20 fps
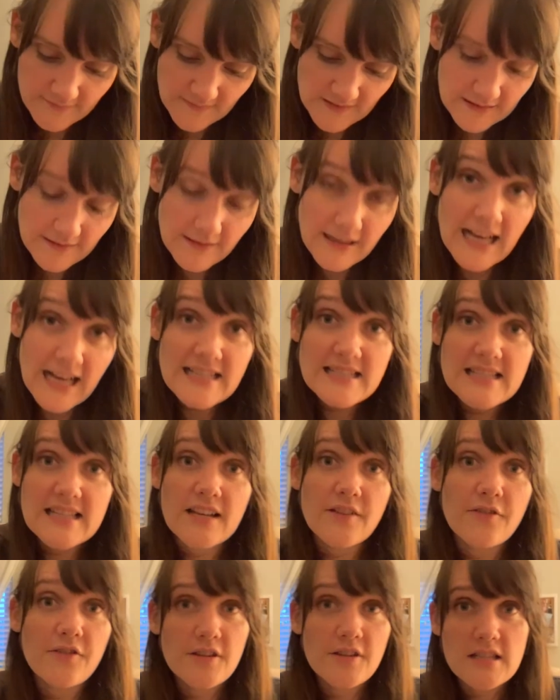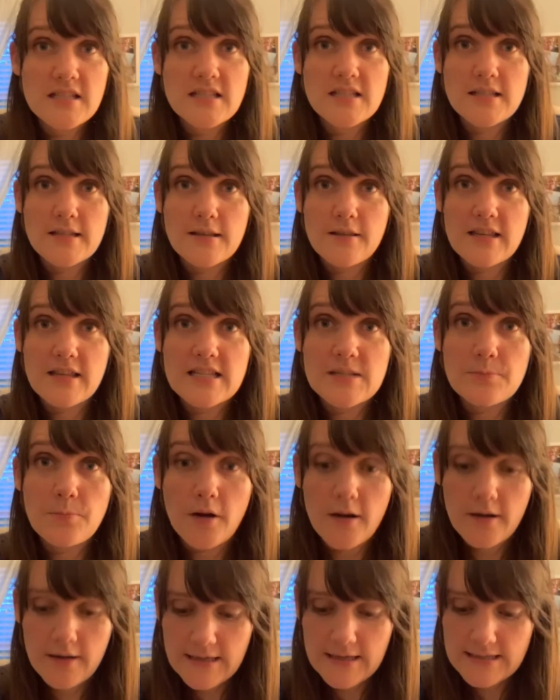last thing for this
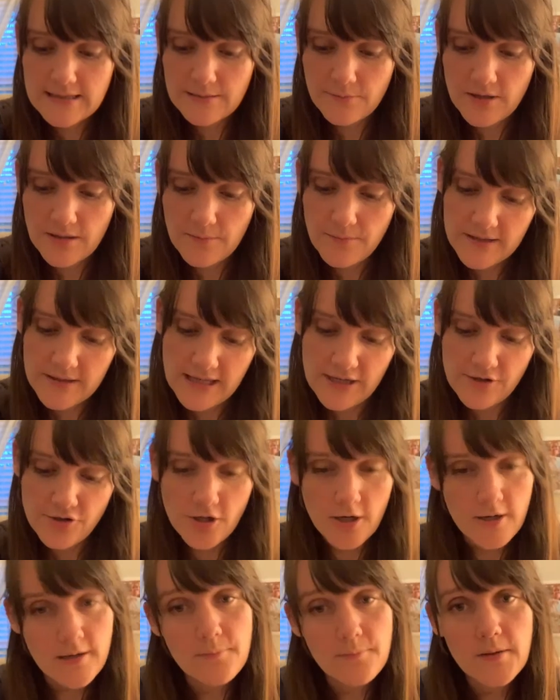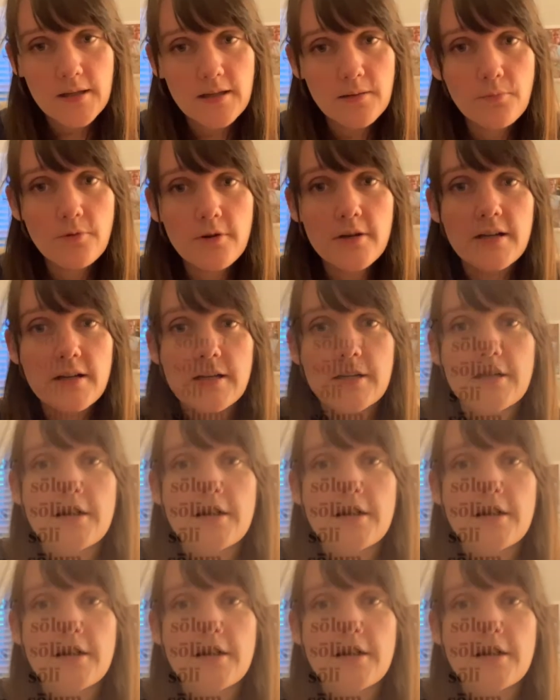part is I'm going to put that chart up on the board. Here you